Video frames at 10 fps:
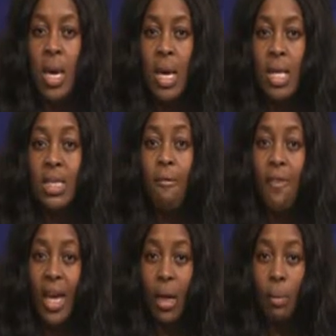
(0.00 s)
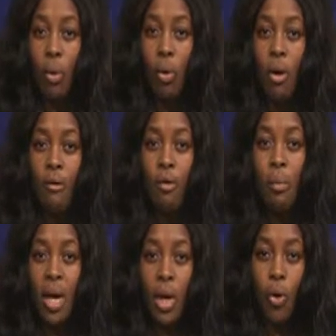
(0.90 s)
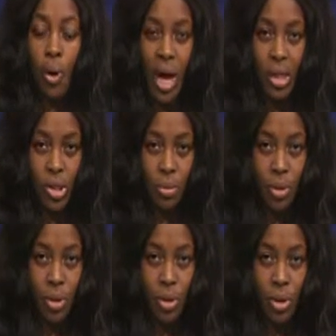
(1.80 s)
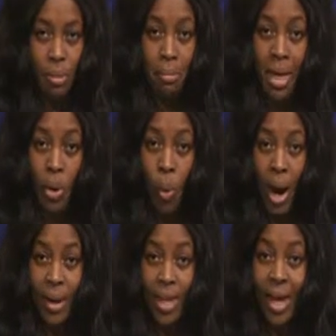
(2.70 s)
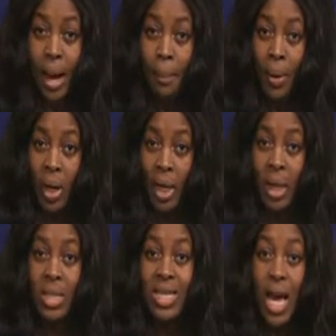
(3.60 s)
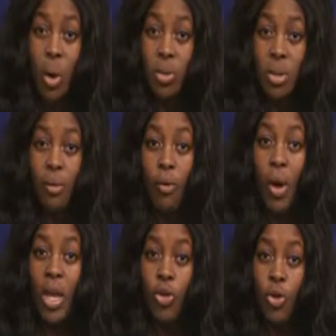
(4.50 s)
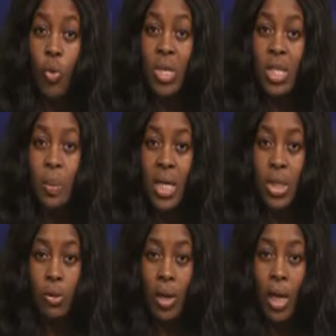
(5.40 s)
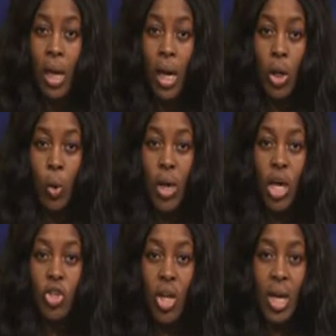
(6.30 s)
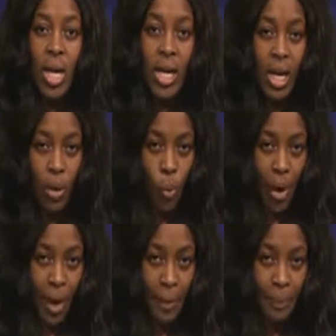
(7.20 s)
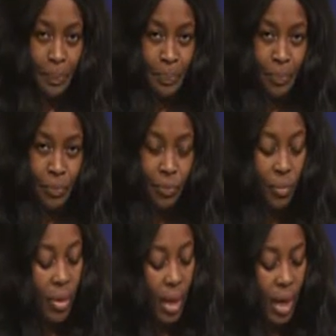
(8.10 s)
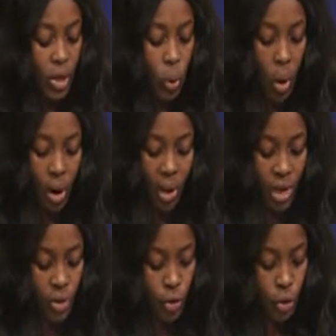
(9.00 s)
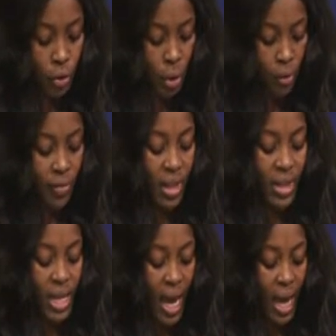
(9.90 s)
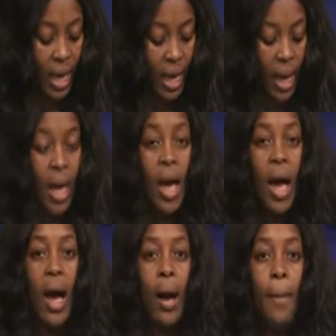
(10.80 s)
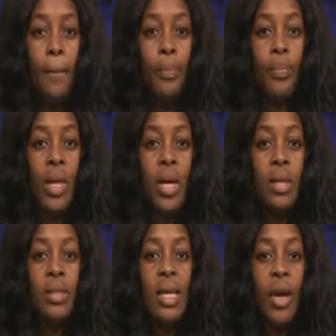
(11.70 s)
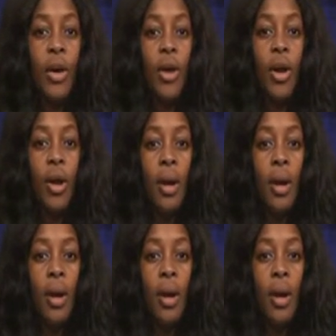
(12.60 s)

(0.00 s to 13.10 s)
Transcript: is available for medical customers. Meanwhile, the company scouts for a new dispensary location in Wareham. And to our last news of the day, Senator